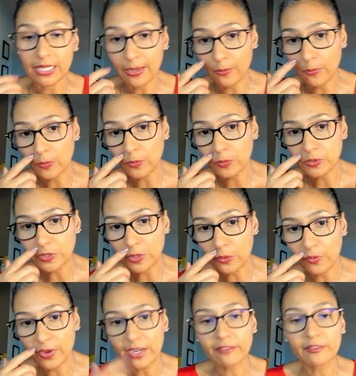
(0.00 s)
And
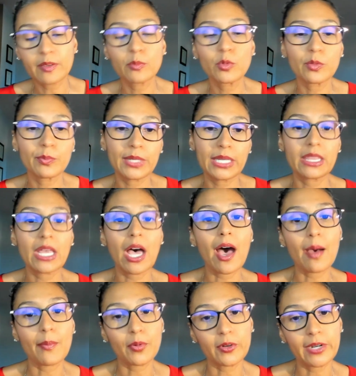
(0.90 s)
so one of them will be
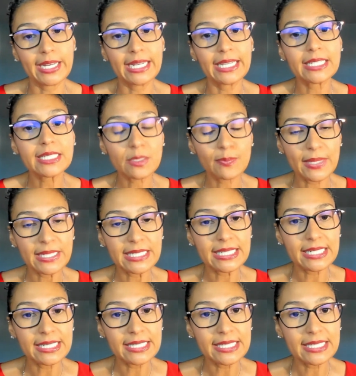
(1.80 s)
the operating
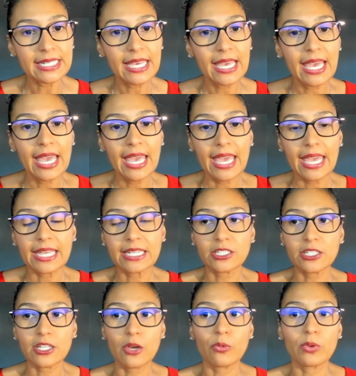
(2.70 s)
expenses.
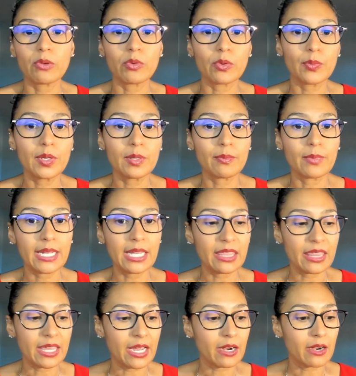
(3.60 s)
And so we will put
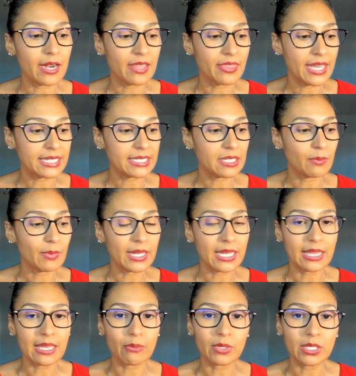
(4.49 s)
money there, and that's the
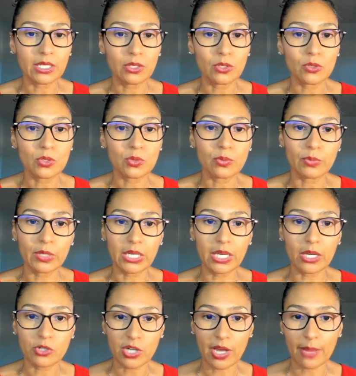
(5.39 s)
money that we use when we
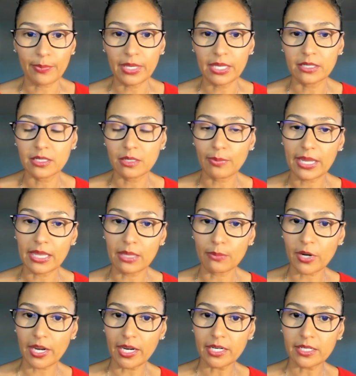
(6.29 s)
go shopping to buy the
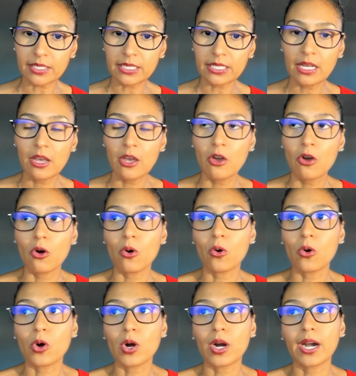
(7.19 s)
products,
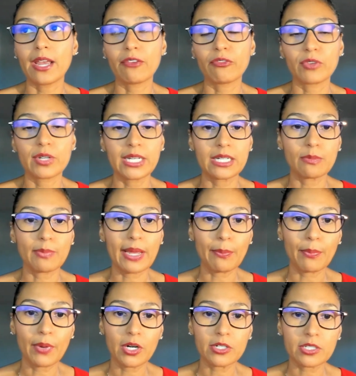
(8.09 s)
or if we need to buy
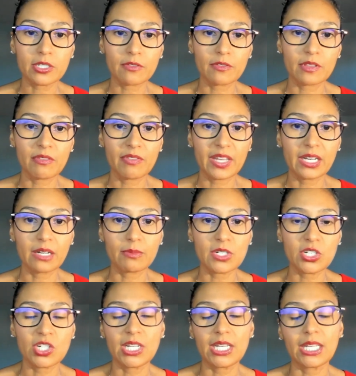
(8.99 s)
parts for the vending
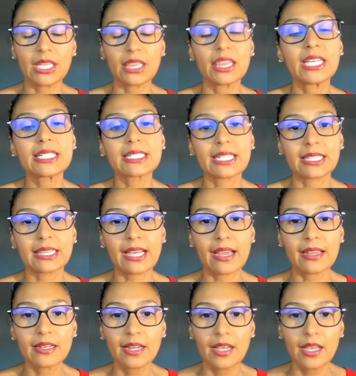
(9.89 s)
machine, things like that.